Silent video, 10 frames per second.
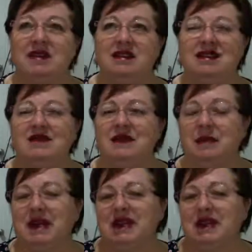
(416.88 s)
This
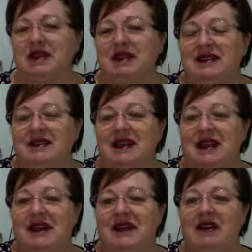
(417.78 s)
information isn't
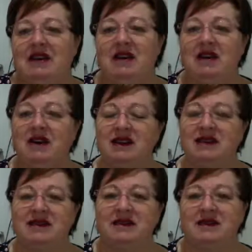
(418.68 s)
out there a lot. I
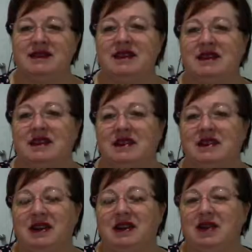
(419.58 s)
still see a
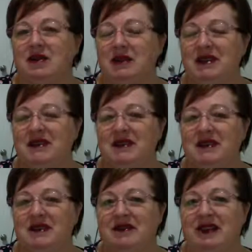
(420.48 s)
lot of
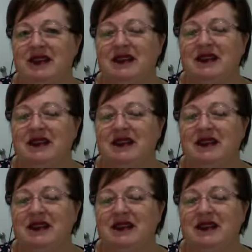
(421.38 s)
comments around